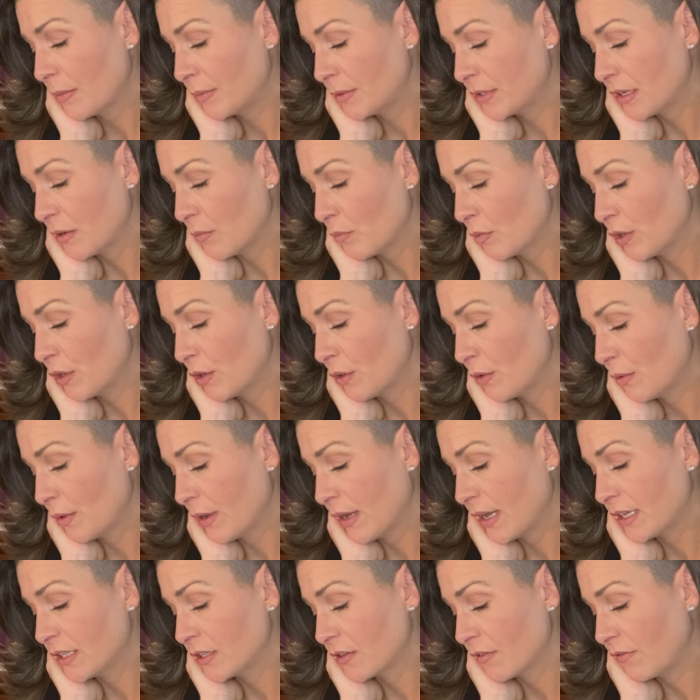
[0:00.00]
someone who
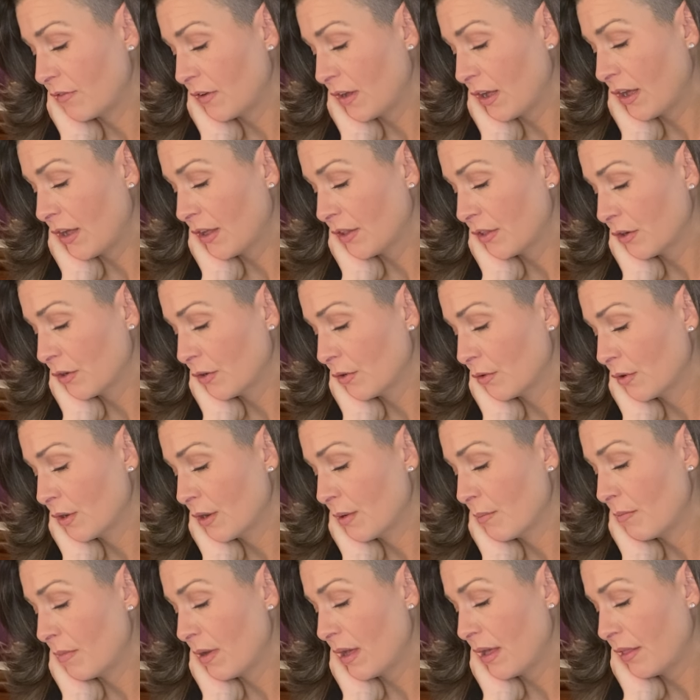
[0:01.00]
is a father or a
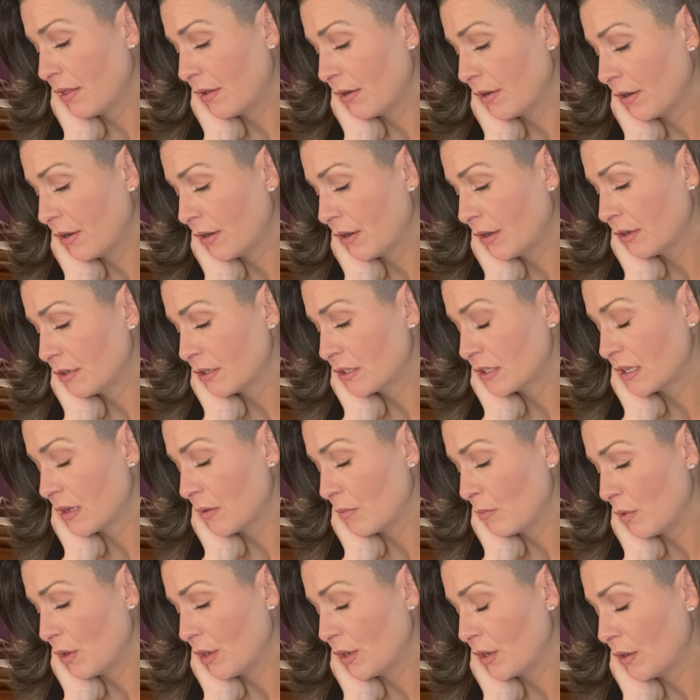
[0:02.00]
mother,
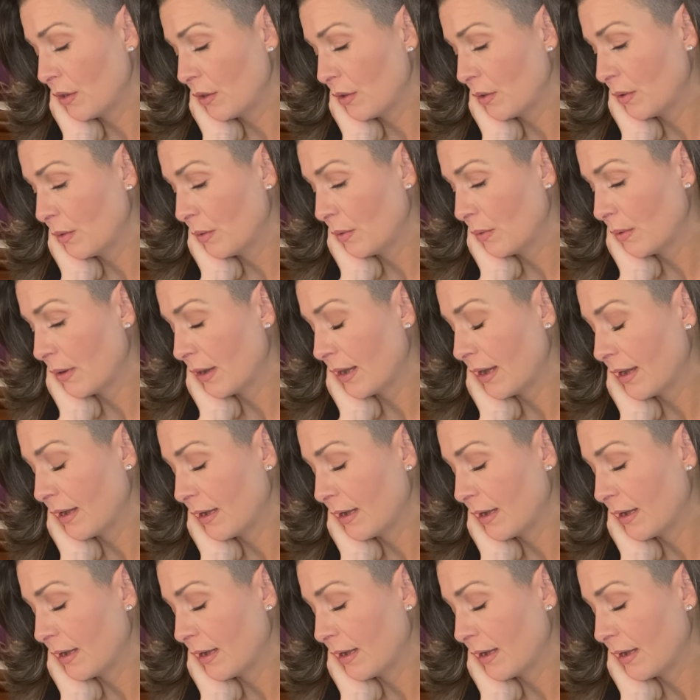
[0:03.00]
someone who